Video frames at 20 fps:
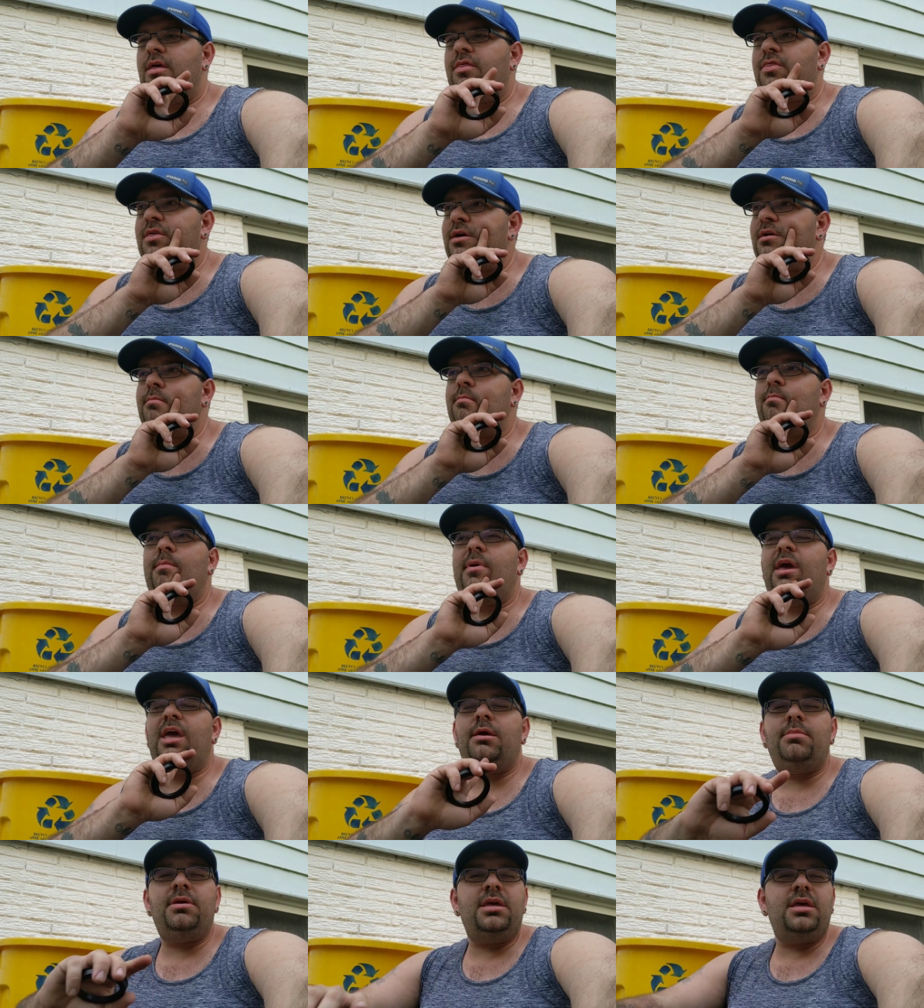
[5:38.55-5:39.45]
I think
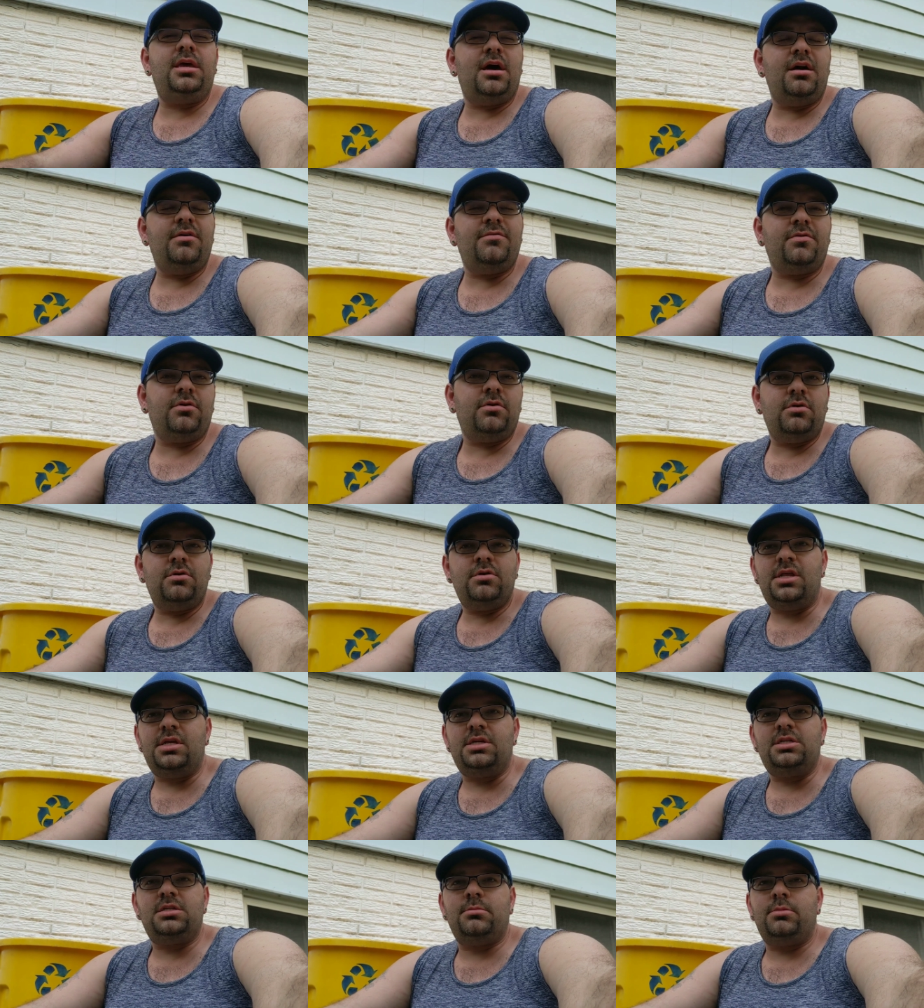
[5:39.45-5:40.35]
maybe I've
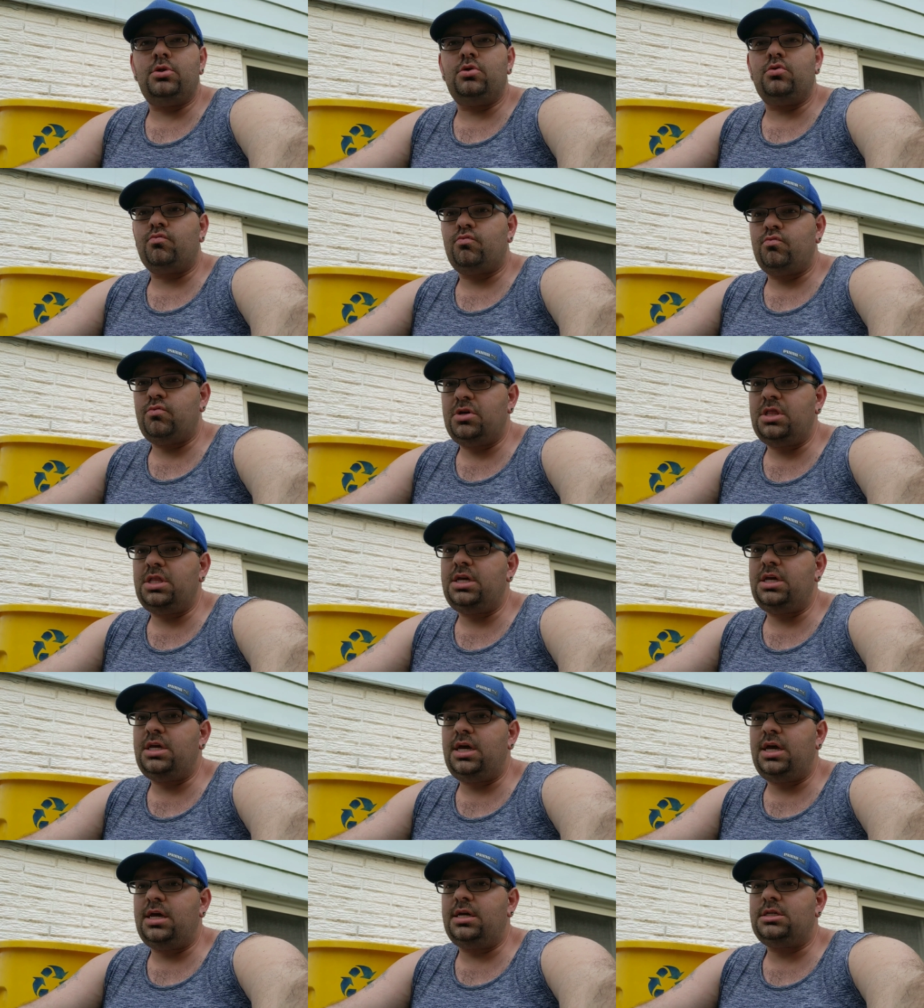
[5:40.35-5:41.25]
heard that some of the
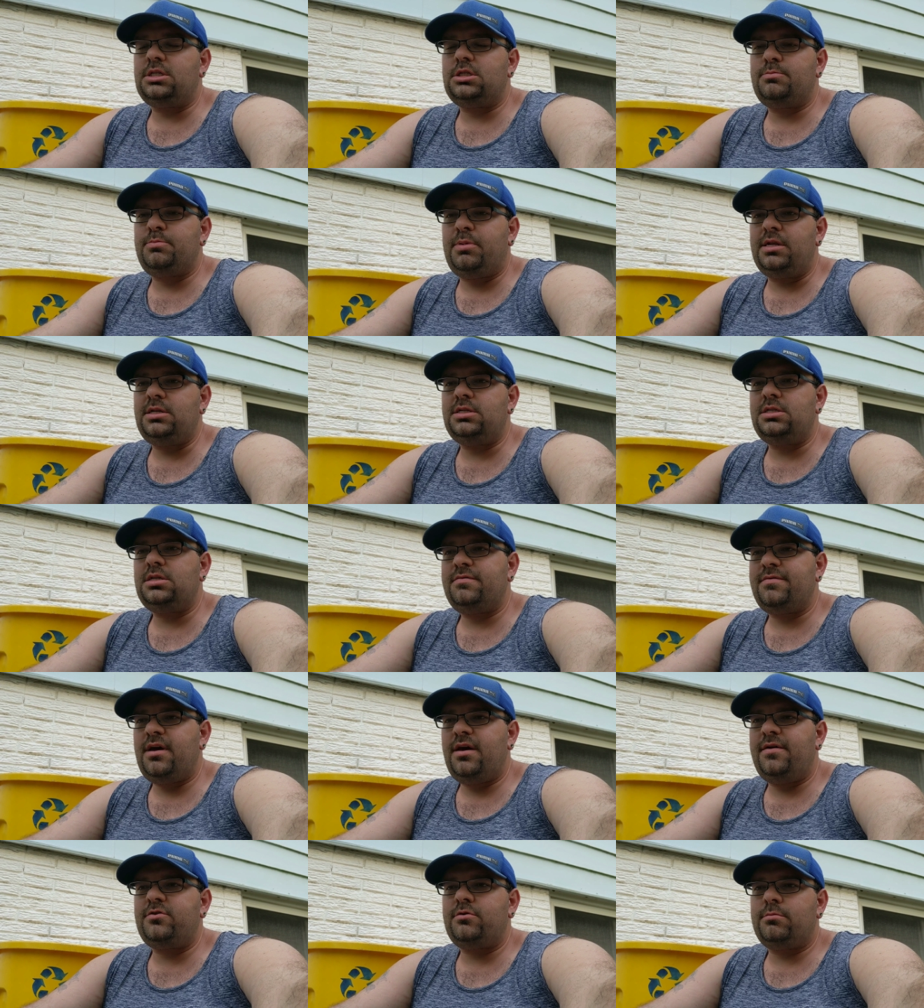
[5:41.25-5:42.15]
really
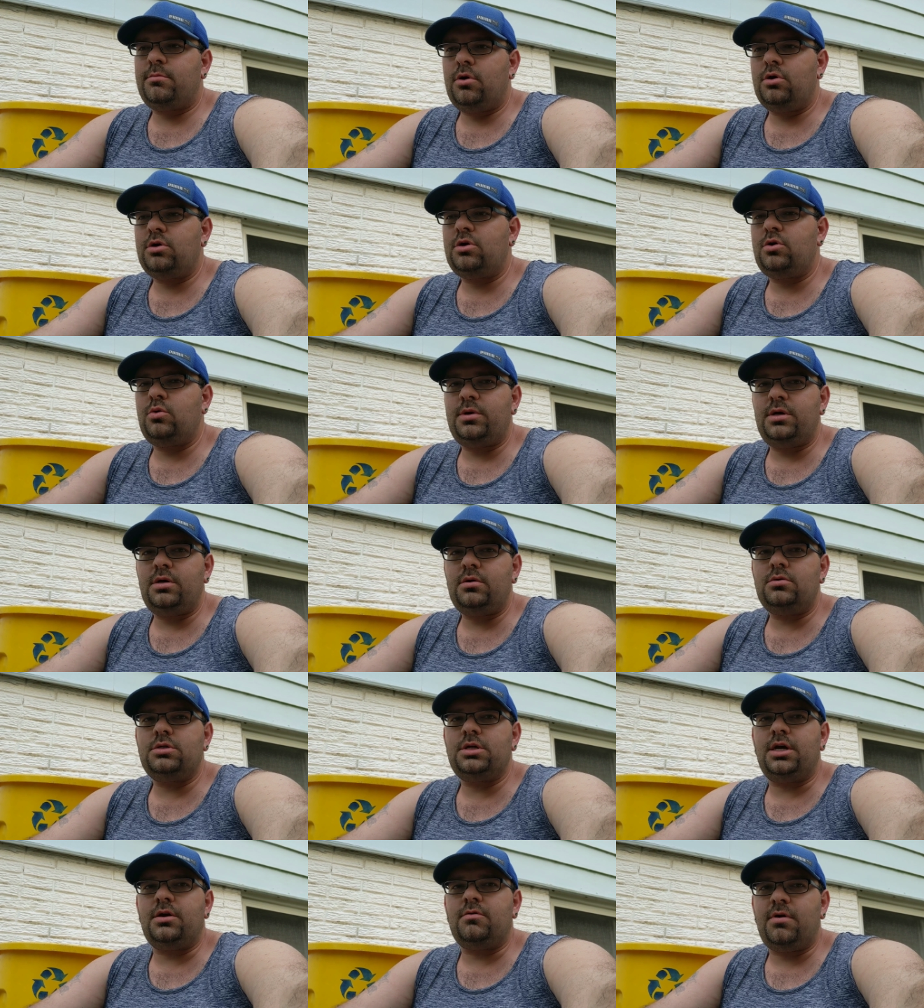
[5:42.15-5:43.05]
expensive aftermarket
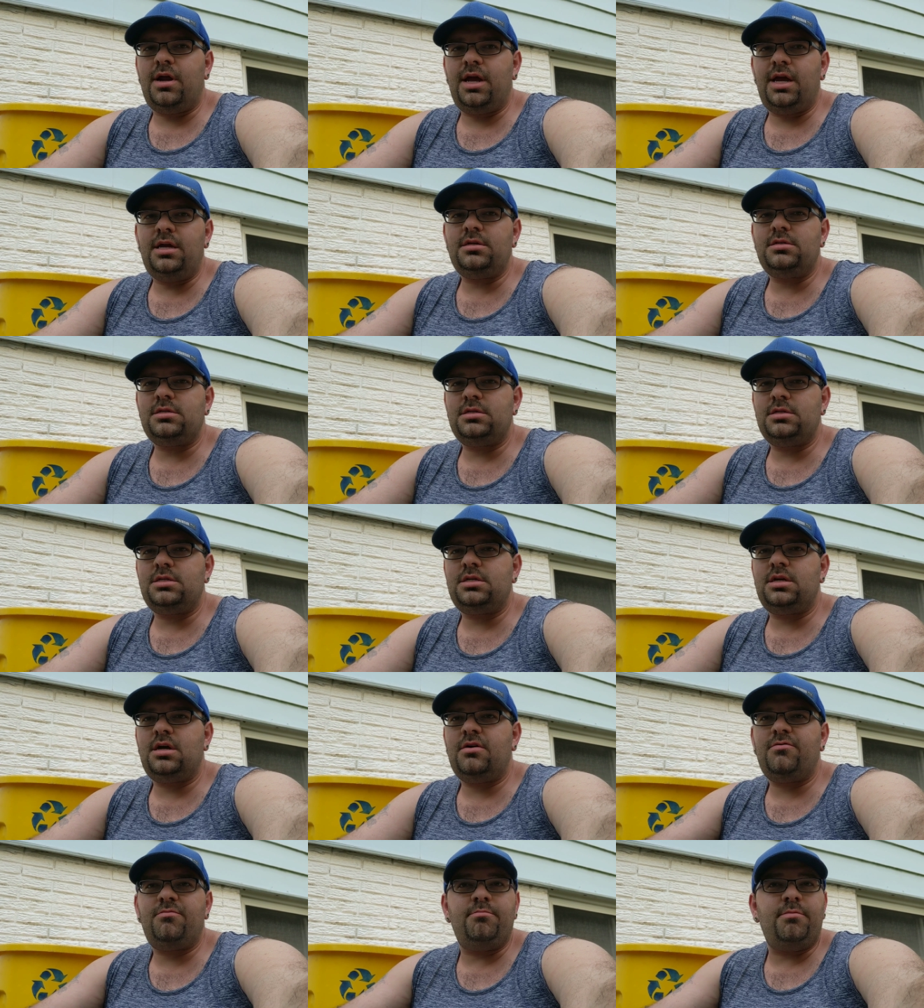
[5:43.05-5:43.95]
wheels, like Rays
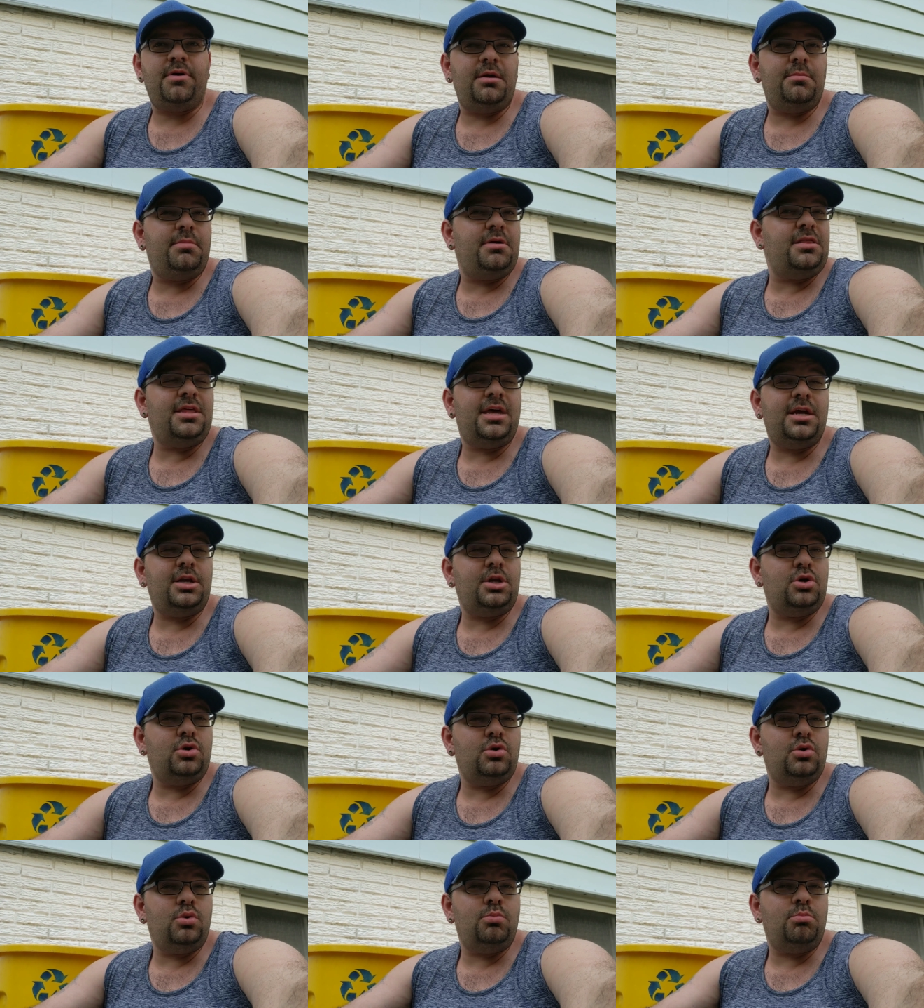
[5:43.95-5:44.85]
and stuff, maybe
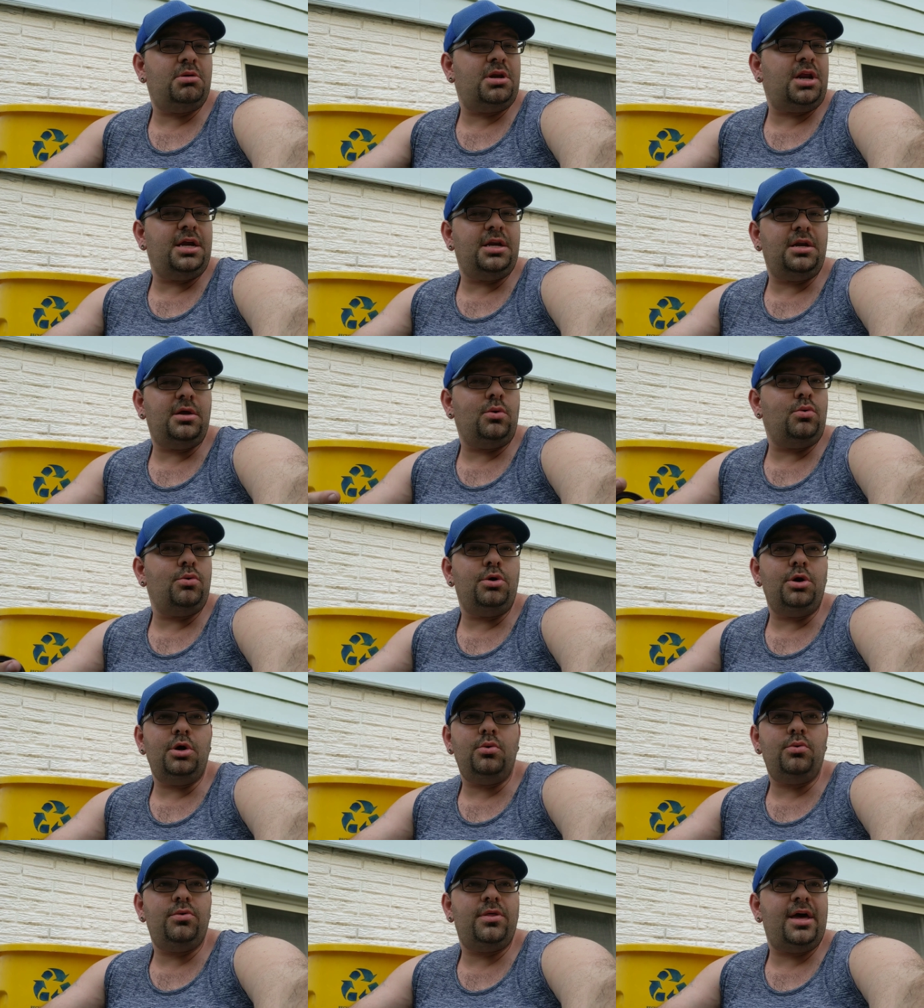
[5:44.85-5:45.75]
they do, but I
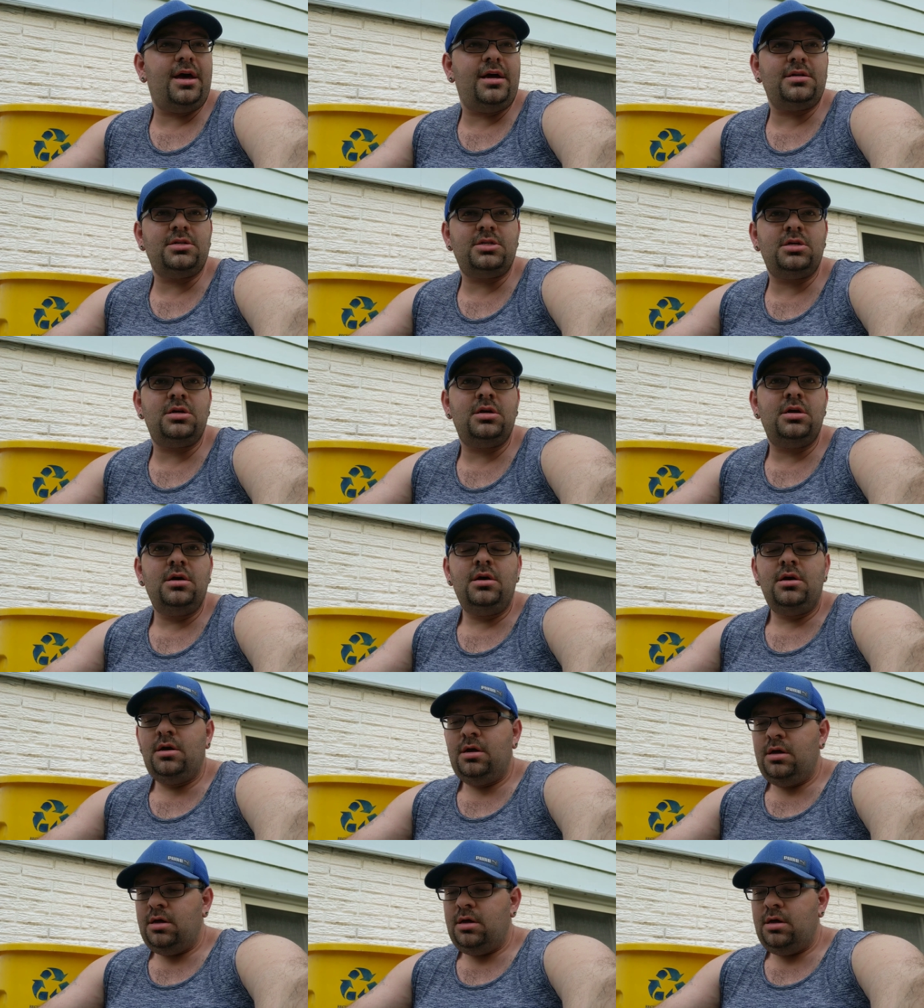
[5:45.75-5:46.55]
don't know that.